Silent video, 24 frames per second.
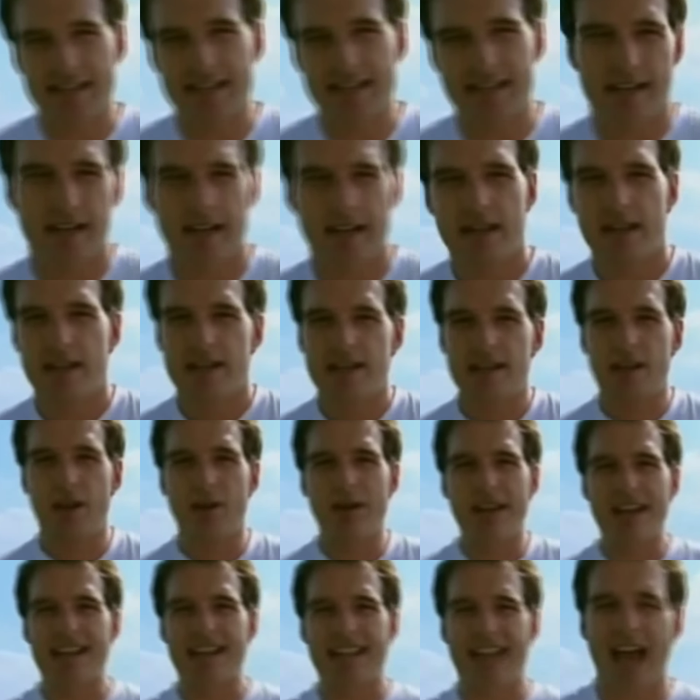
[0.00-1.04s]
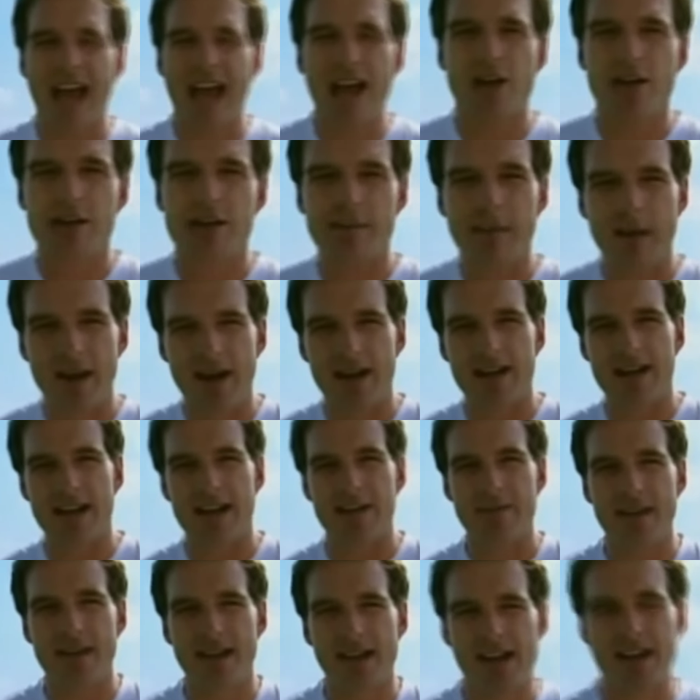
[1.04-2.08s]
east, sowing chaos behind
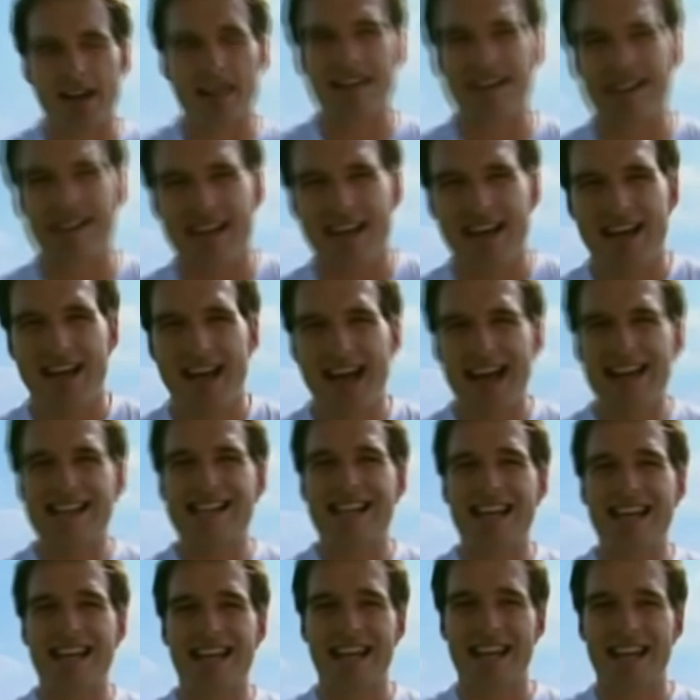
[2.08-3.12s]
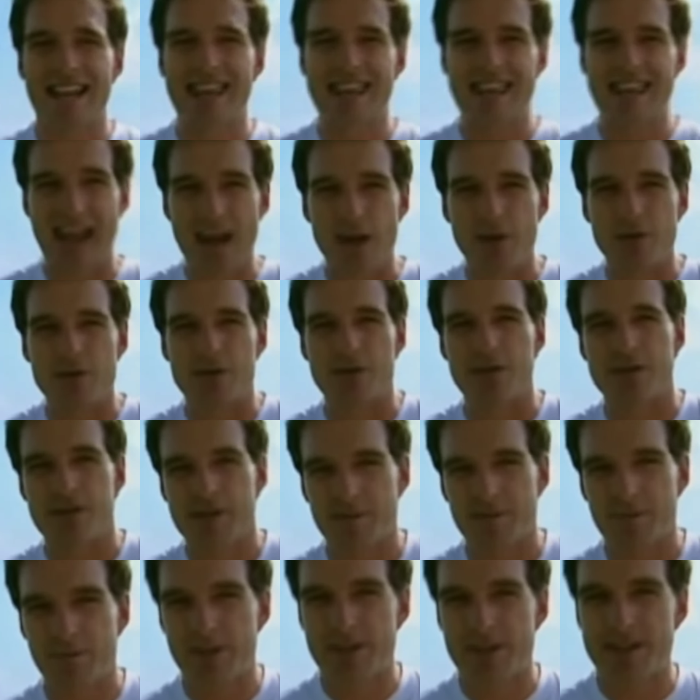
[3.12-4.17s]
enemy lines and taking
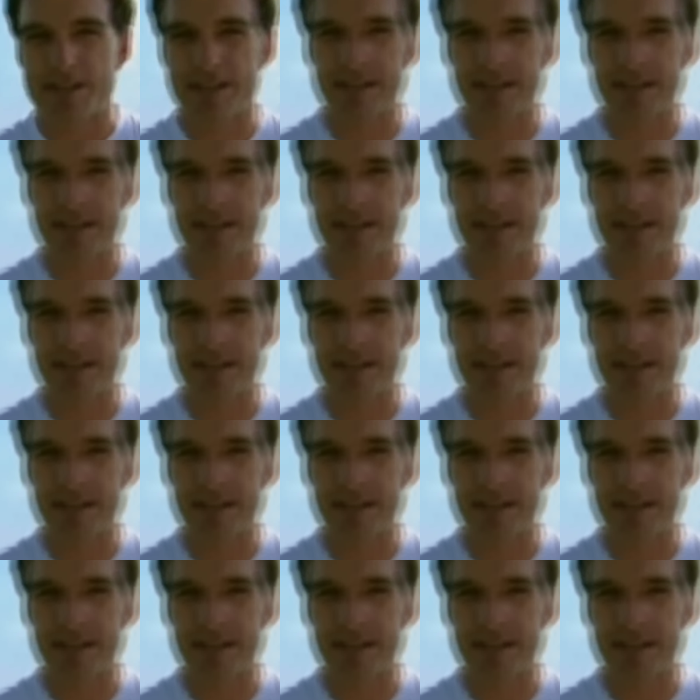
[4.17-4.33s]
thousands of